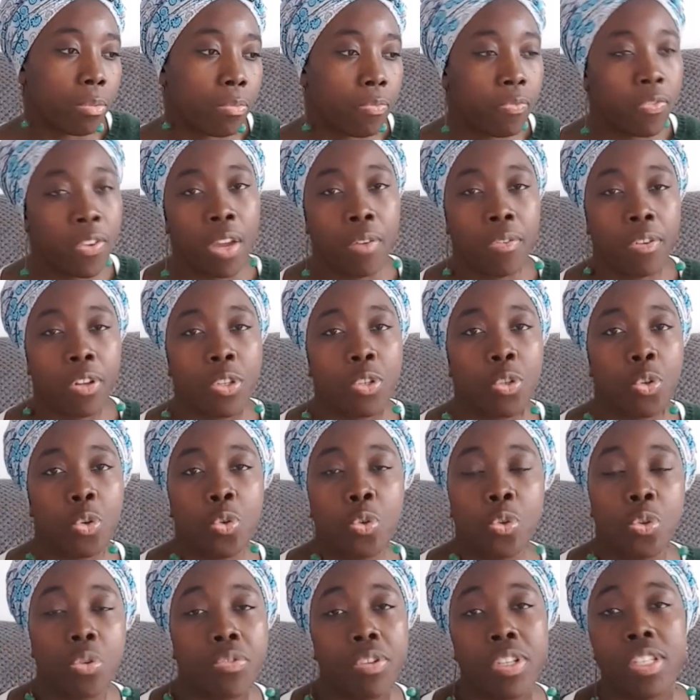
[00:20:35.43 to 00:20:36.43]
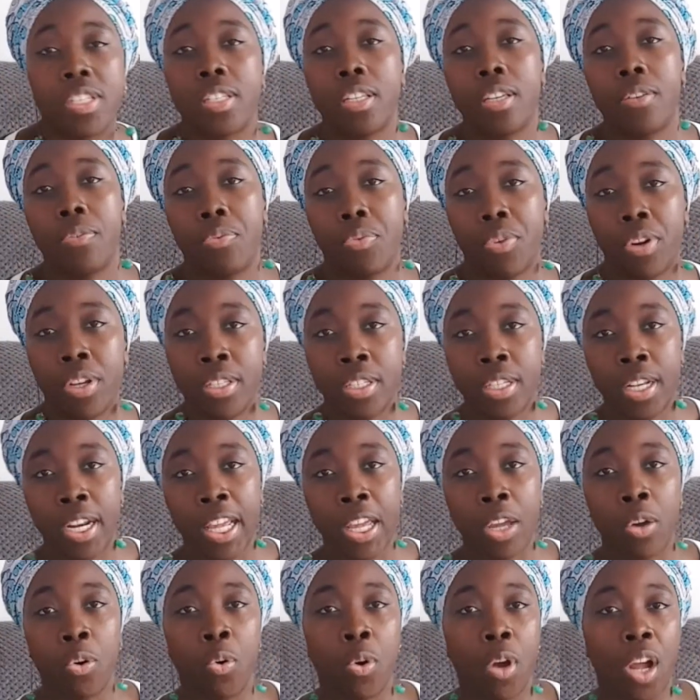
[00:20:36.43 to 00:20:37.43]
very touristy
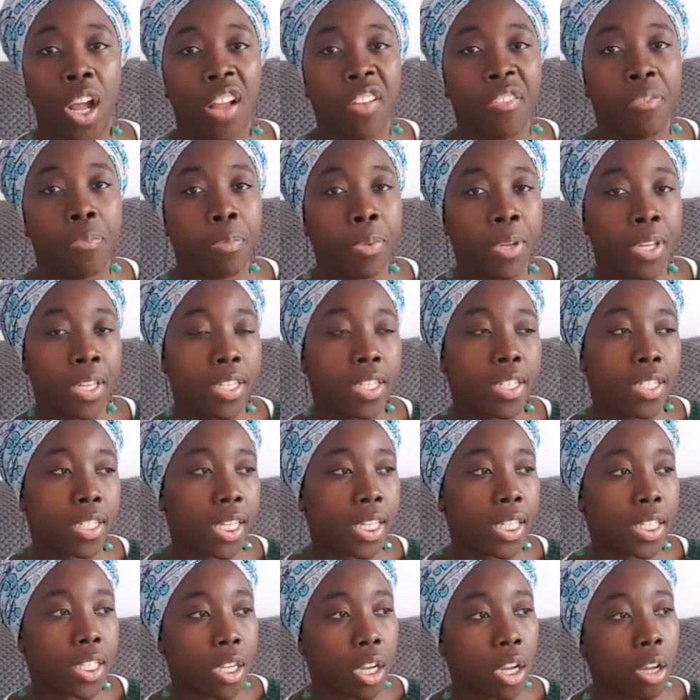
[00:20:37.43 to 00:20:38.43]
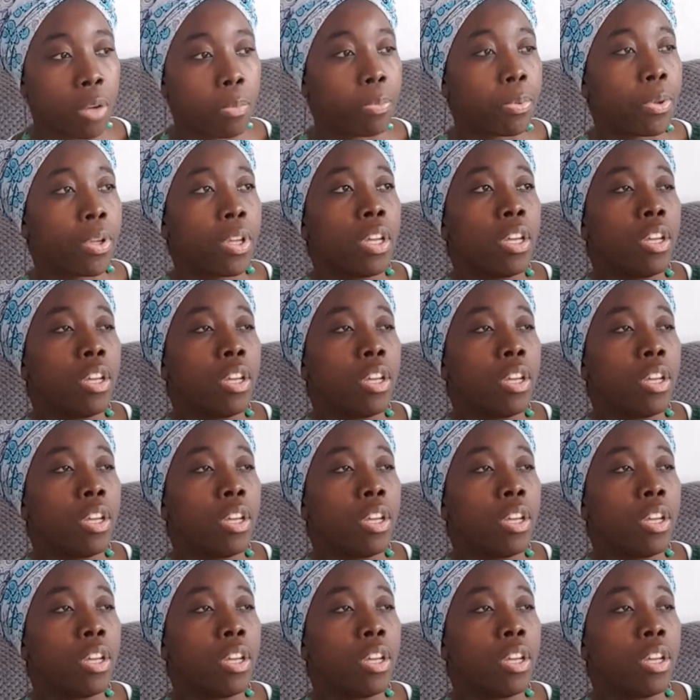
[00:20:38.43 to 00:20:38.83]
friendly or have been set up